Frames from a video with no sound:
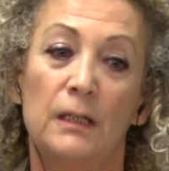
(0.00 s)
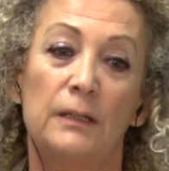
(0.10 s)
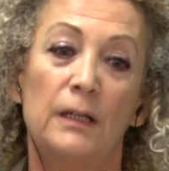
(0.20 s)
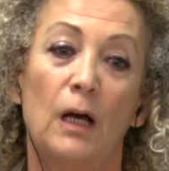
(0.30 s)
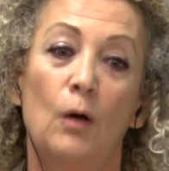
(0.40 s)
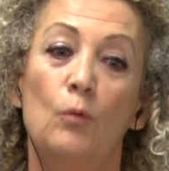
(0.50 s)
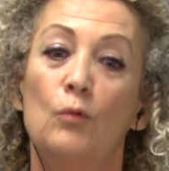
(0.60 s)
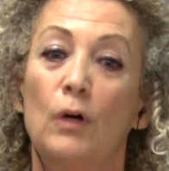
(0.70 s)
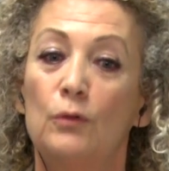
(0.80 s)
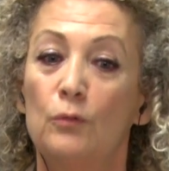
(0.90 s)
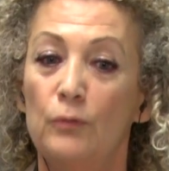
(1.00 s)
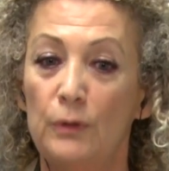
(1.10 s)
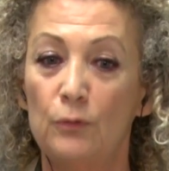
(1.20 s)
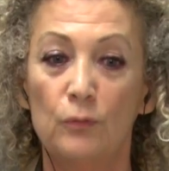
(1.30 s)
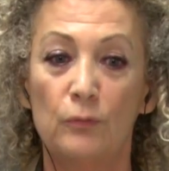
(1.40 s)
Now, what do we
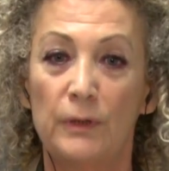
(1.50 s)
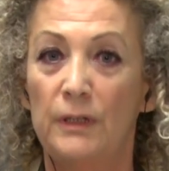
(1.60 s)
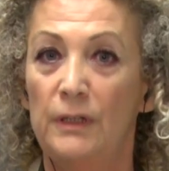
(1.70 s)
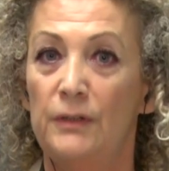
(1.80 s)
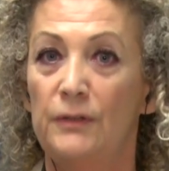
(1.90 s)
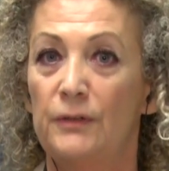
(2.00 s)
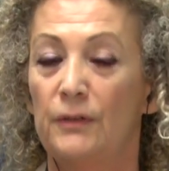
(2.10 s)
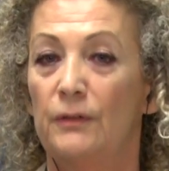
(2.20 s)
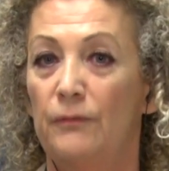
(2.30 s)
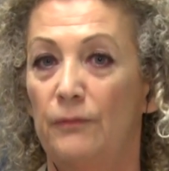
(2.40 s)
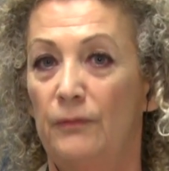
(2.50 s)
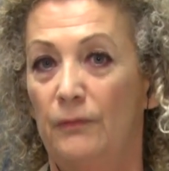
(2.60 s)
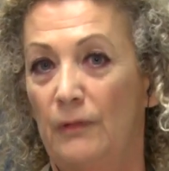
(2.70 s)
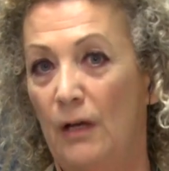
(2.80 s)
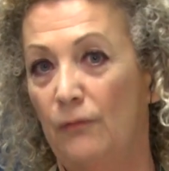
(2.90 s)
do with these
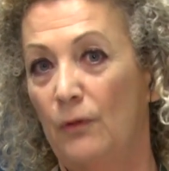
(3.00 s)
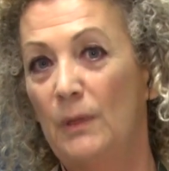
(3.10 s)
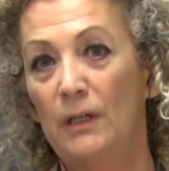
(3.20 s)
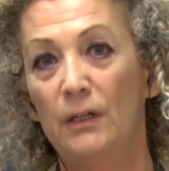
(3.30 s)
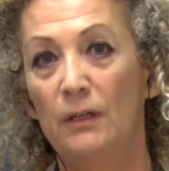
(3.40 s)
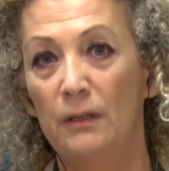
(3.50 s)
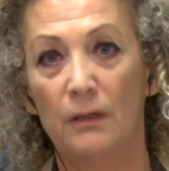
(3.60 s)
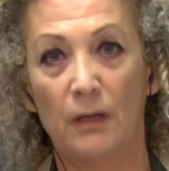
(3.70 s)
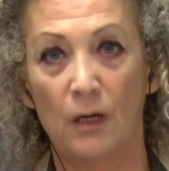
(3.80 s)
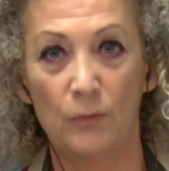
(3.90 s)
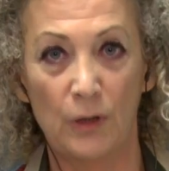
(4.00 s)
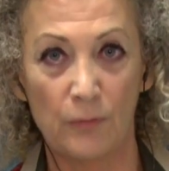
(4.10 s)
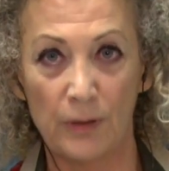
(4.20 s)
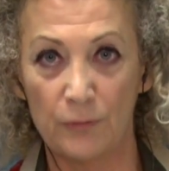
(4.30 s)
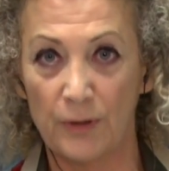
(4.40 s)
500,000? Are we
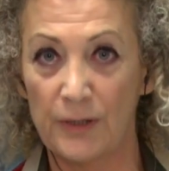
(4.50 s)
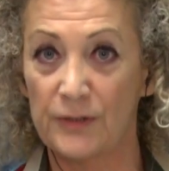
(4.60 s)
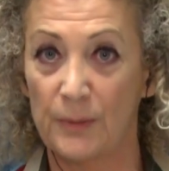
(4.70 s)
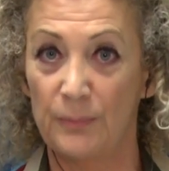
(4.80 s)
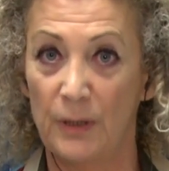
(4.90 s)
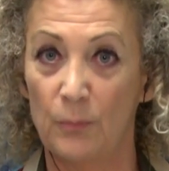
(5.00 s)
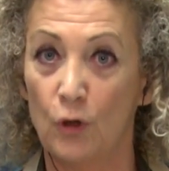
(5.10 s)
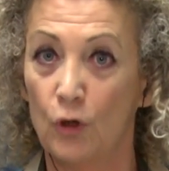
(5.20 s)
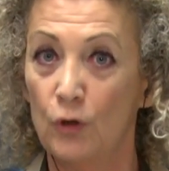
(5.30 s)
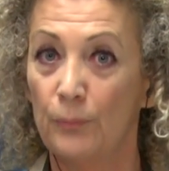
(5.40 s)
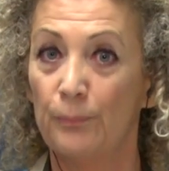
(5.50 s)
going to accept them all?